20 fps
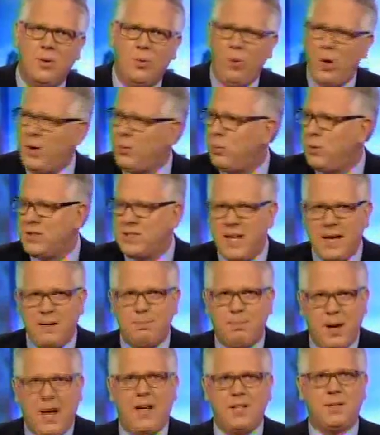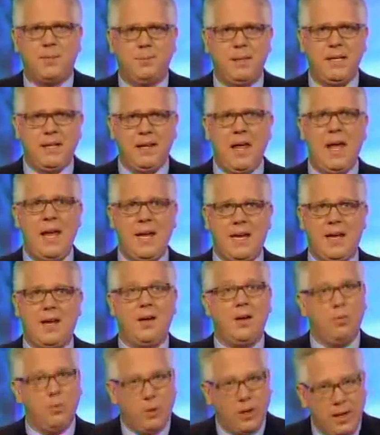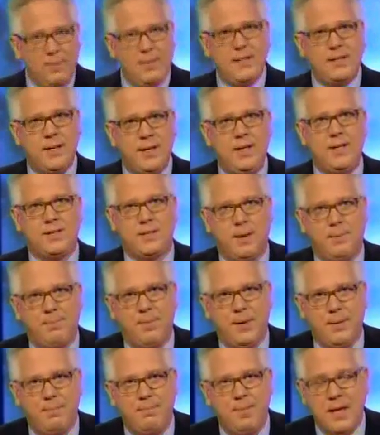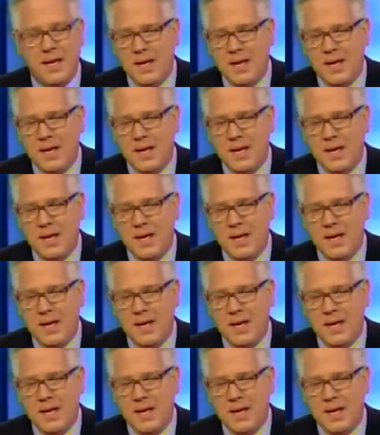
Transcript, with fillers: What was that possibly like? Well, let me tell you something.